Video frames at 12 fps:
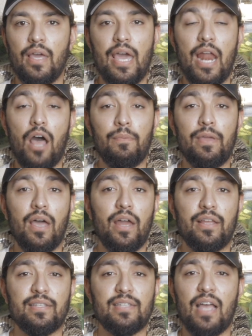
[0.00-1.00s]
And I'll be
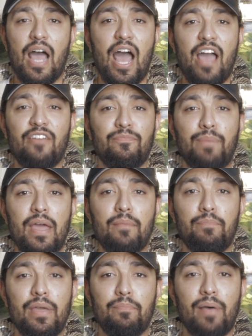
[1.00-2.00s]
honest, I've
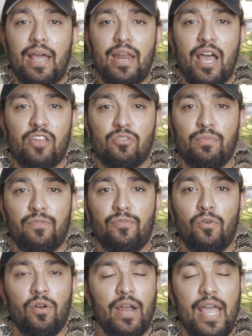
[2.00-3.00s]
been bit by Naja
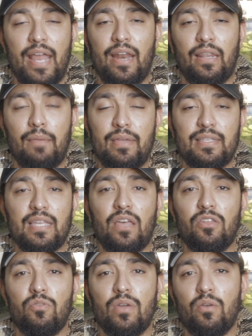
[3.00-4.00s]
before, and let me tell
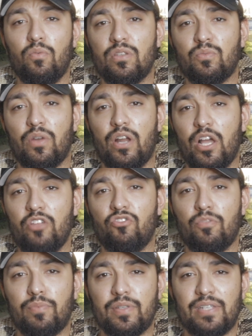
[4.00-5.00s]
you, it was
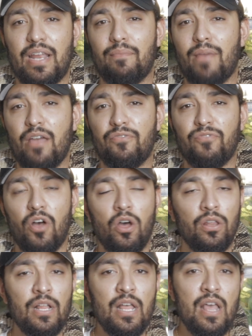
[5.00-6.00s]
100% my
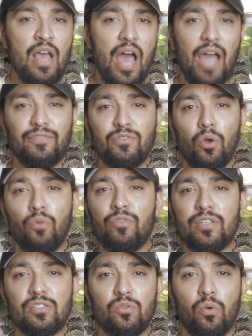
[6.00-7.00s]
fault. I've told
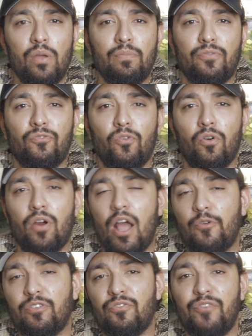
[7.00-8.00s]
this story before.
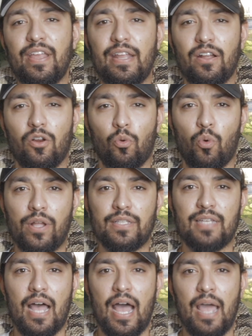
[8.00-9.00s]
I was feeding her one
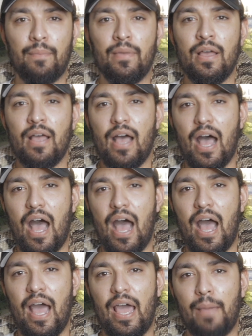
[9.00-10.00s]
time.
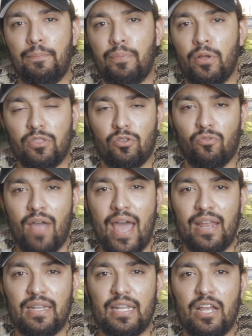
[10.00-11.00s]
I put the
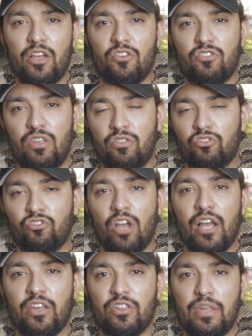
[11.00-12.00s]
rat in there, she
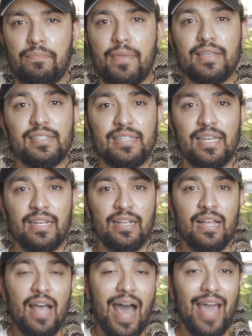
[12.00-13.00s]
struck, she missed
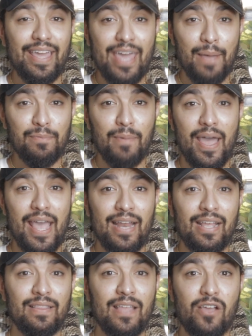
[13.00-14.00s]
it. I kept my
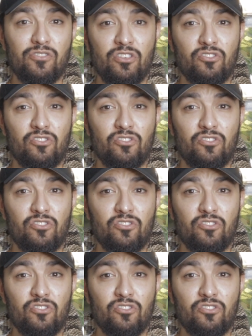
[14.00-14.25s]
hand in there, she